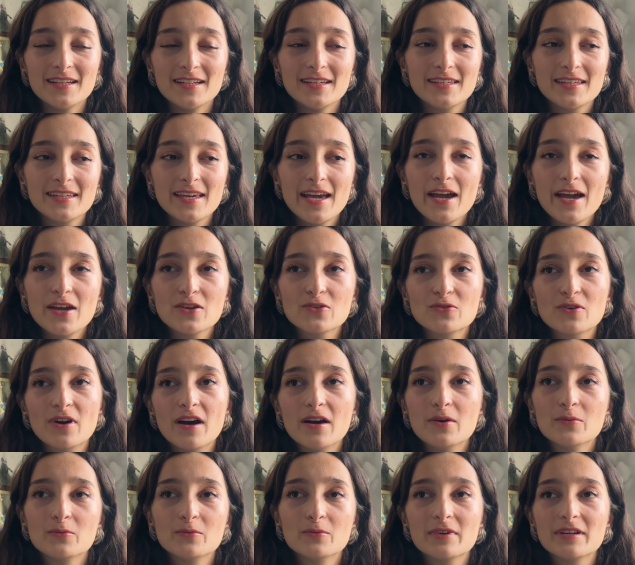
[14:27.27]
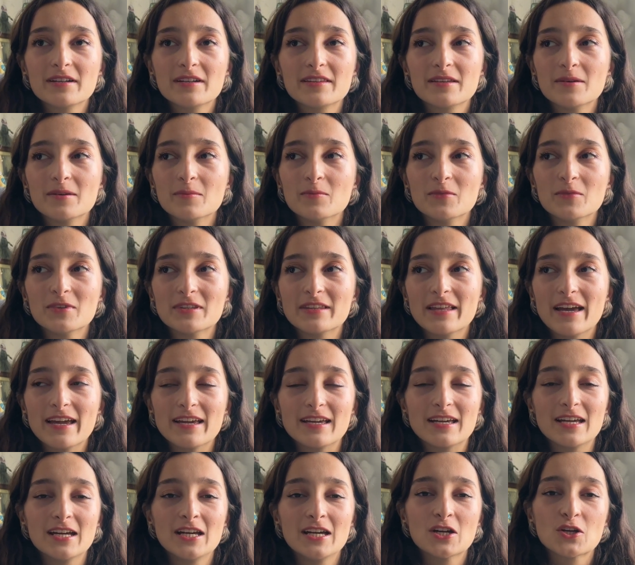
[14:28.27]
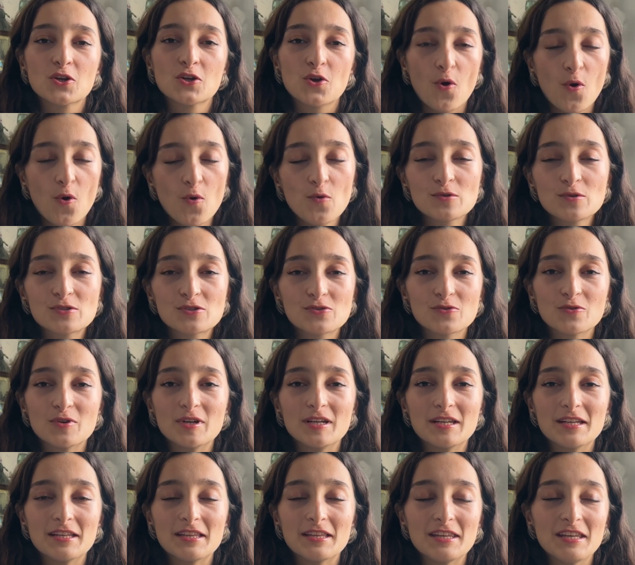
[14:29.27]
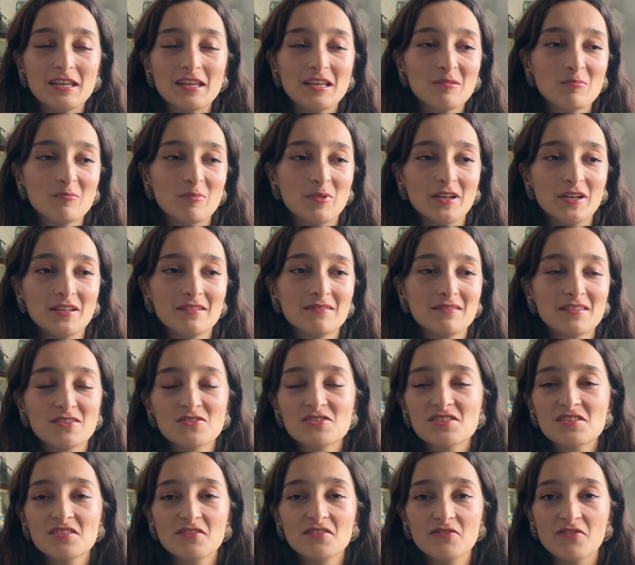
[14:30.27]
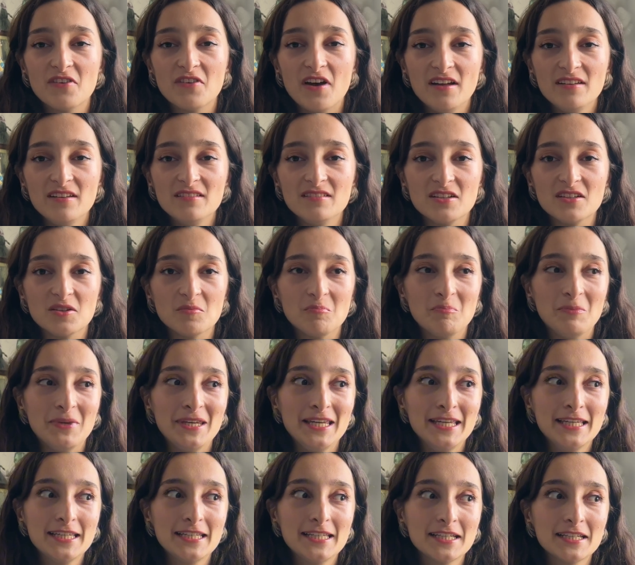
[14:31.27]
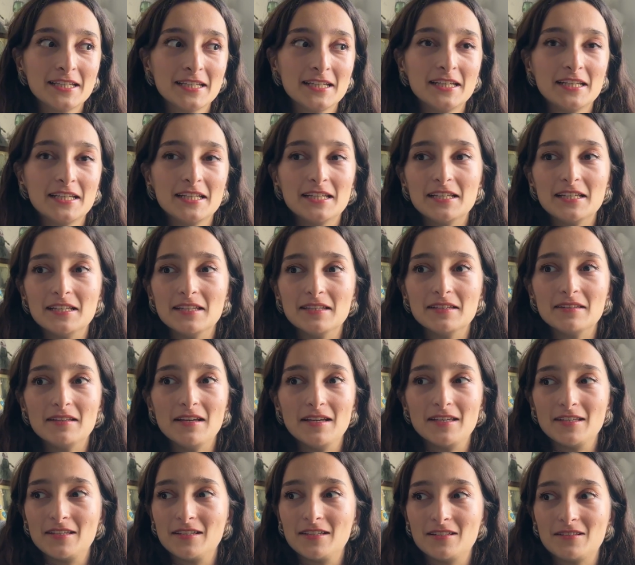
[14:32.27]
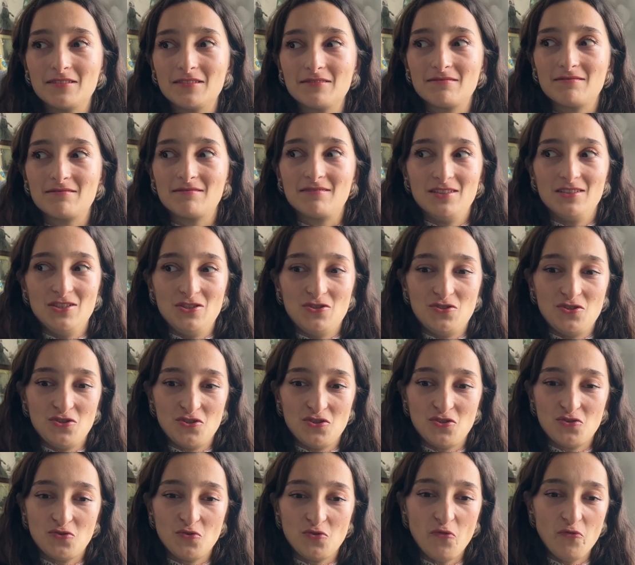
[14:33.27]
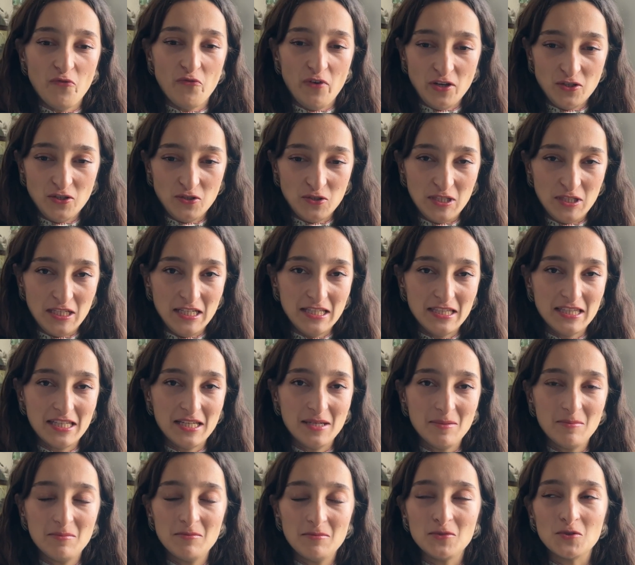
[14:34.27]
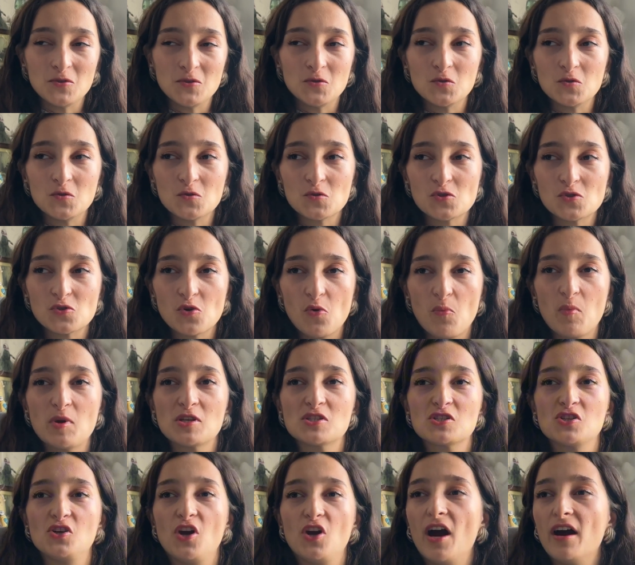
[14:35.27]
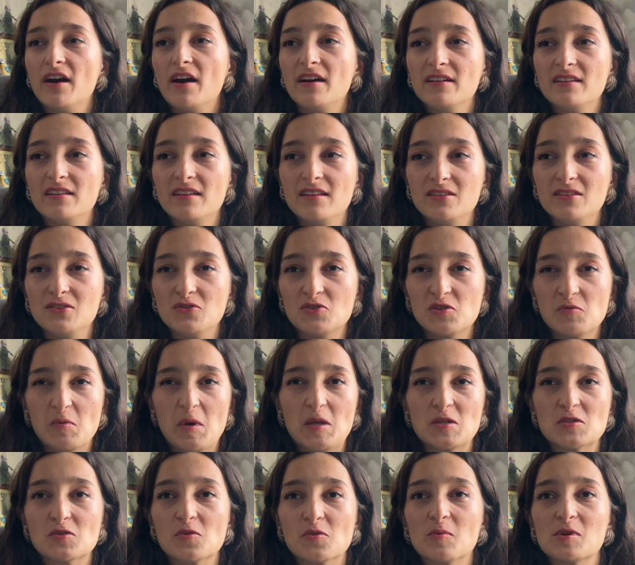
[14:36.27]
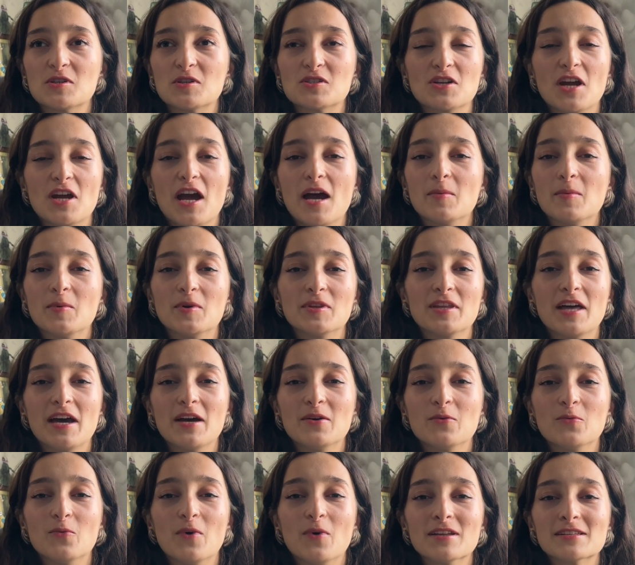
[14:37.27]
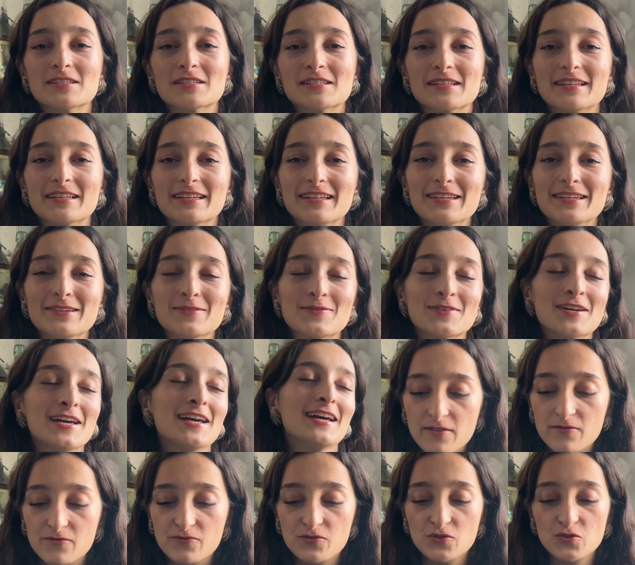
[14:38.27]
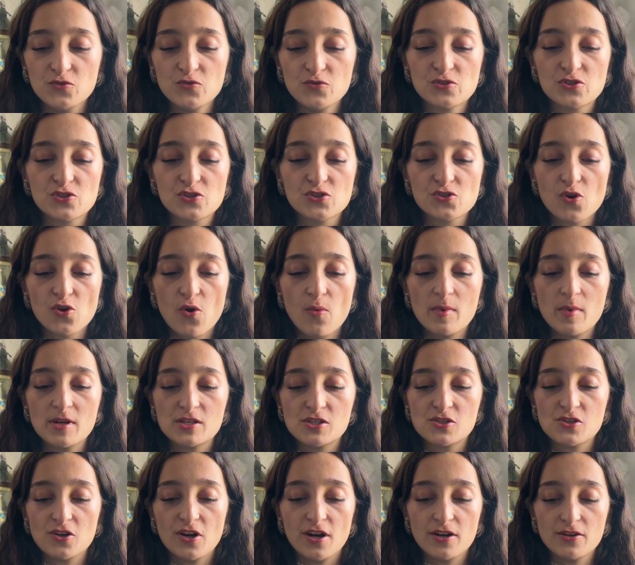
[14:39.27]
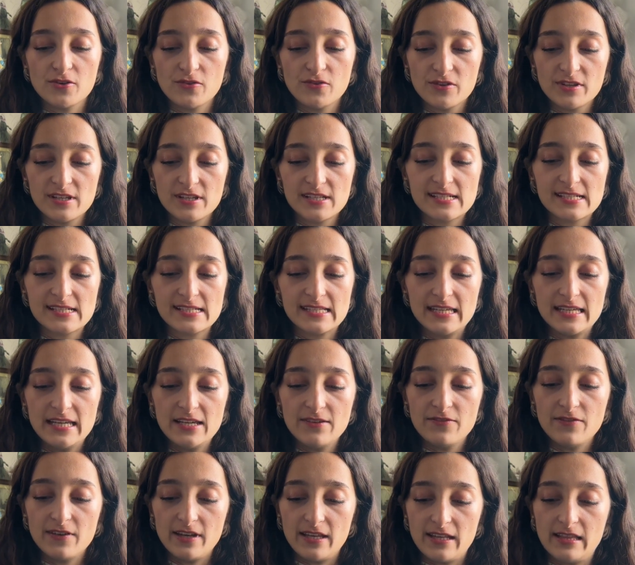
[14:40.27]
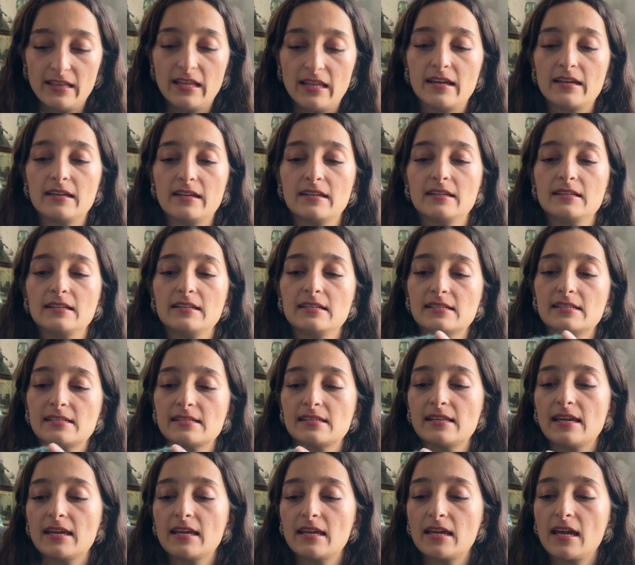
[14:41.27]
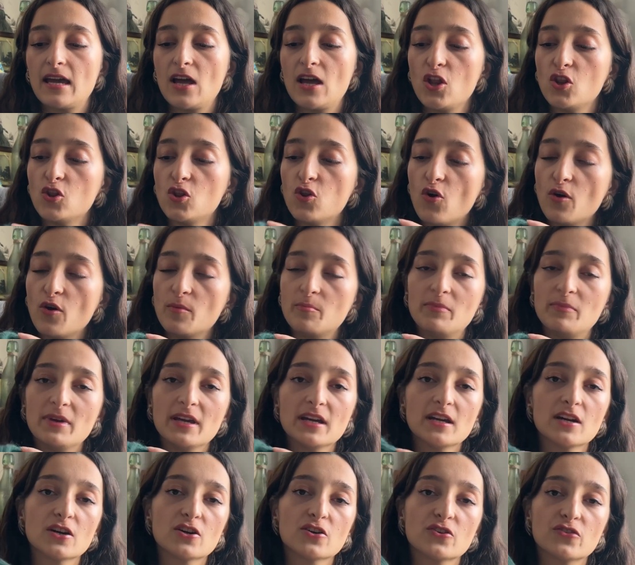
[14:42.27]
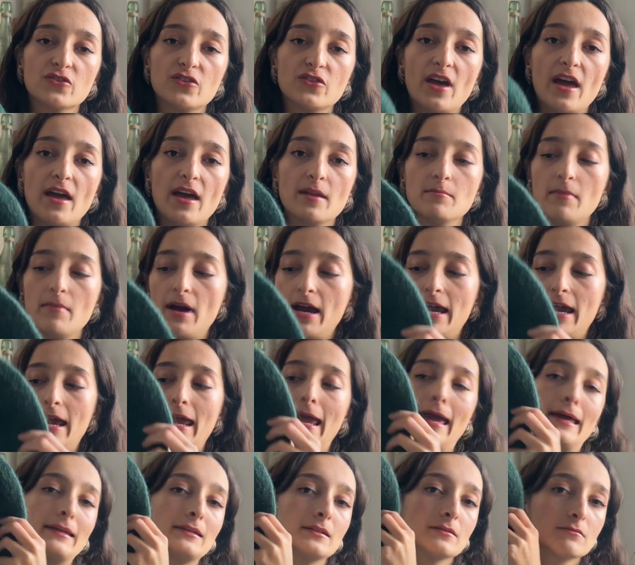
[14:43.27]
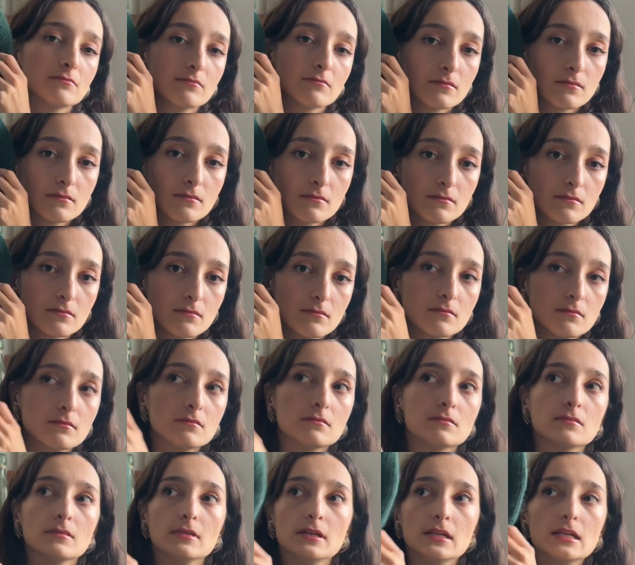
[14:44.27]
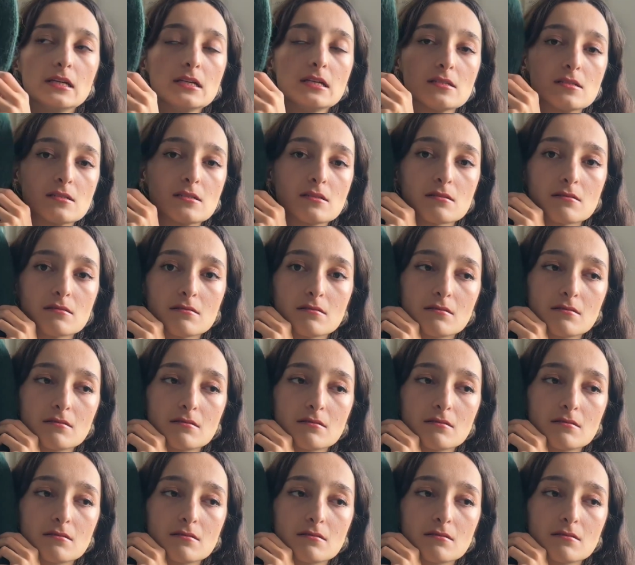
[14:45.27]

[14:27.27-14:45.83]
Yeah, you can't wear them with like coats or anything, but they're still fun. They're big. Like, it's just so fun to knit them. You use so much yarn and you spend so much time on that one sleeve. I've used so much yarn on this sleeve. It's like a lot bigger than my head. It is.